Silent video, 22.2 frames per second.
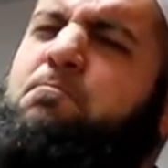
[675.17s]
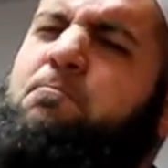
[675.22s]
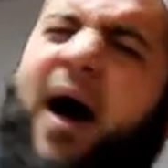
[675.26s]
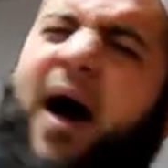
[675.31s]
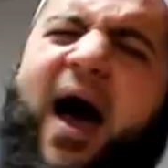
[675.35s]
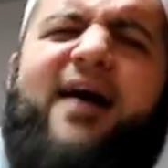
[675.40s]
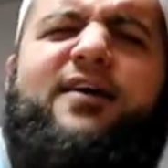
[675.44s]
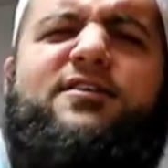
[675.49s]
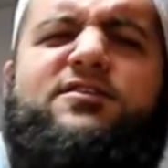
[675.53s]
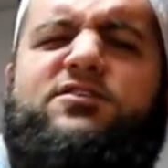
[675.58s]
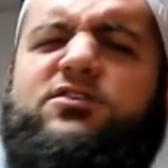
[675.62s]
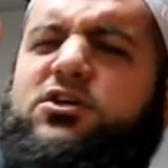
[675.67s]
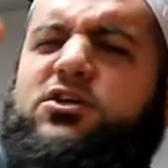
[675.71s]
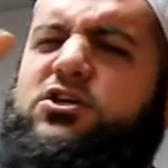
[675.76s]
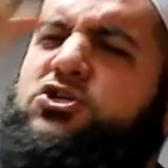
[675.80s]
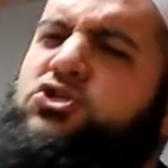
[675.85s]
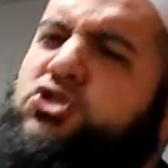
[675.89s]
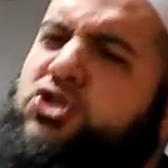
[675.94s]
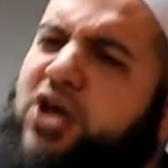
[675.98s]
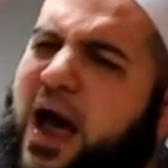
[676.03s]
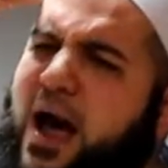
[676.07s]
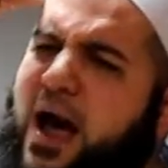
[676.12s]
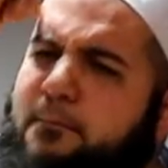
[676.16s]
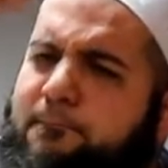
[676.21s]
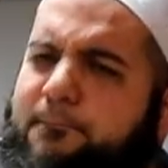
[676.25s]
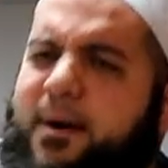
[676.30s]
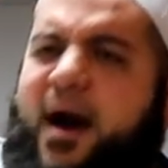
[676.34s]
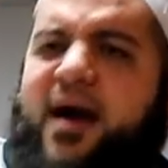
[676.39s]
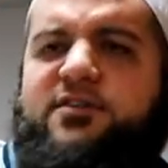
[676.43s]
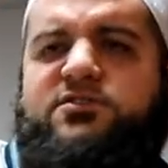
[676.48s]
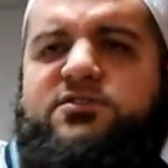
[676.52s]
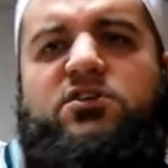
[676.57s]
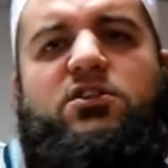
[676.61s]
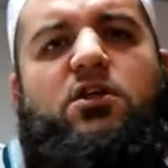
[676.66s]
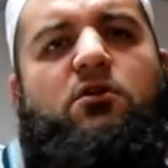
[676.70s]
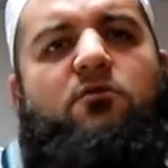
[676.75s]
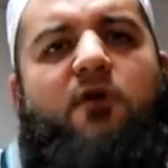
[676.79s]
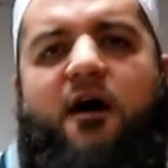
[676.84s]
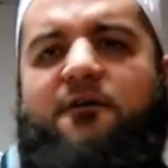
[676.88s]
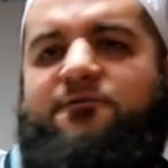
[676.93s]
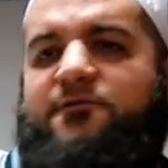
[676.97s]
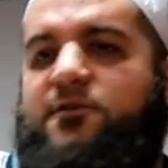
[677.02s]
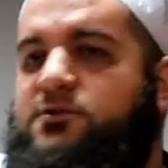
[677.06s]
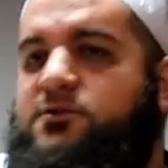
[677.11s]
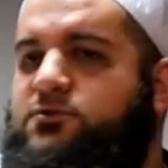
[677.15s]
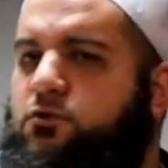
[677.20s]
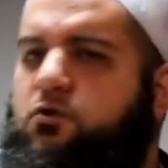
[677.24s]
packed, jam-packed to the rafters.